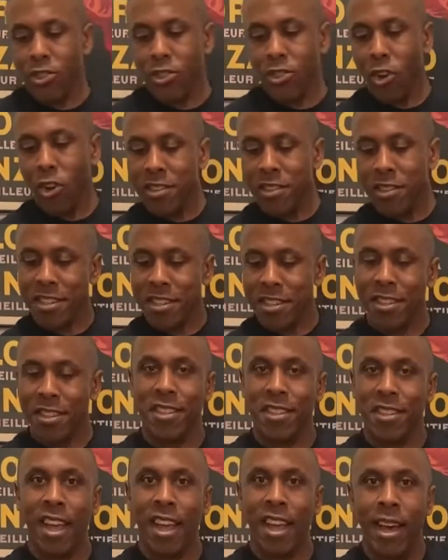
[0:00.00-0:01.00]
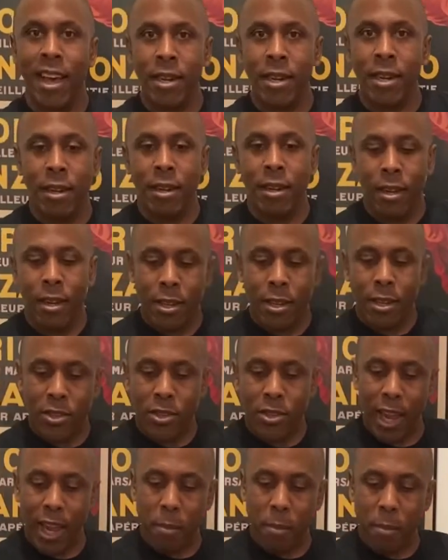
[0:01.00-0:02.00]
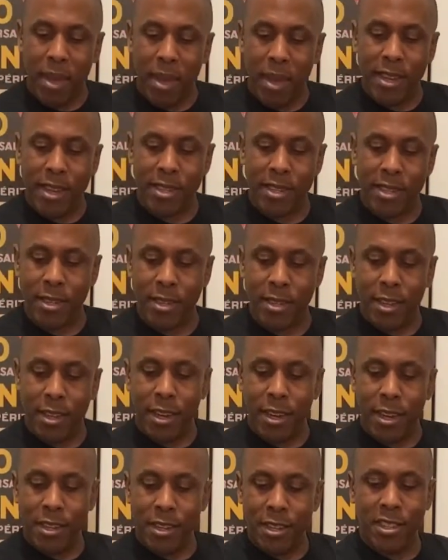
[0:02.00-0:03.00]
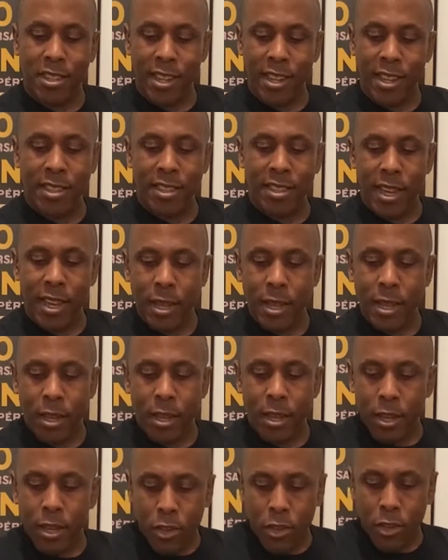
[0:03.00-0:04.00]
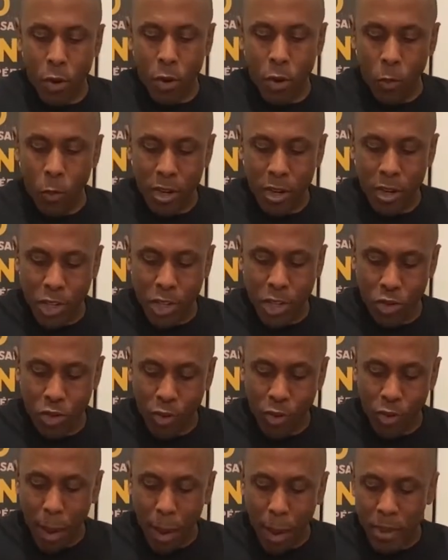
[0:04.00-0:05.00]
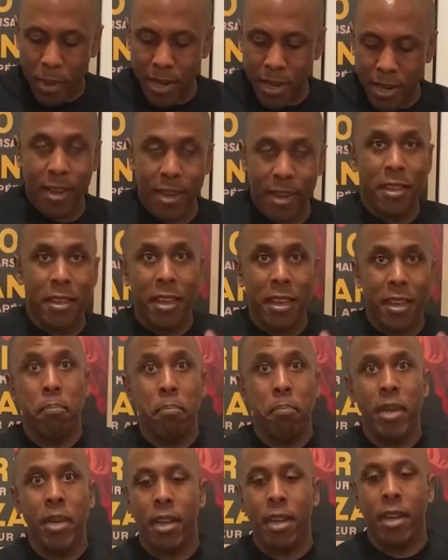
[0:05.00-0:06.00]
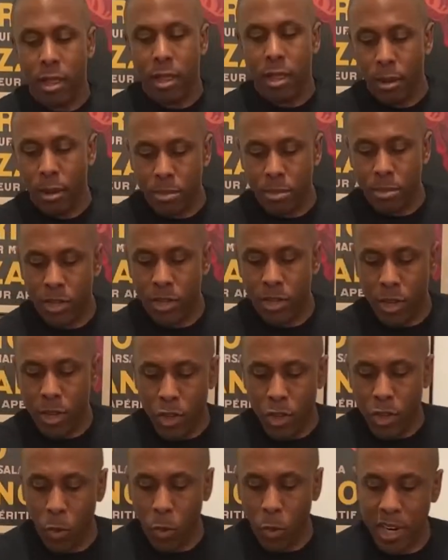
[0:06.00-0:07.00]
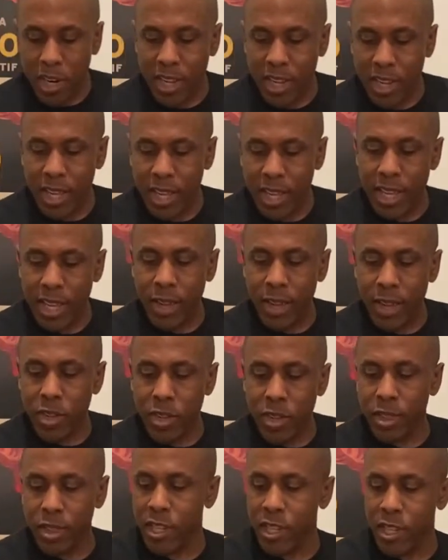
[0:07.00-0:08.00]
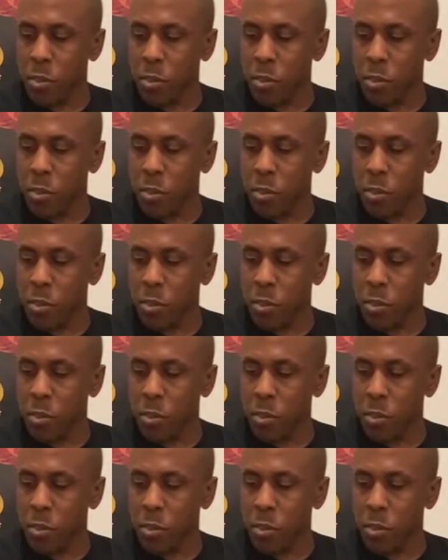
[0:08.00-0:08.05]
toss it to the side so that it makes a dusting. You don't want to drop it in big clumps. You want it evenly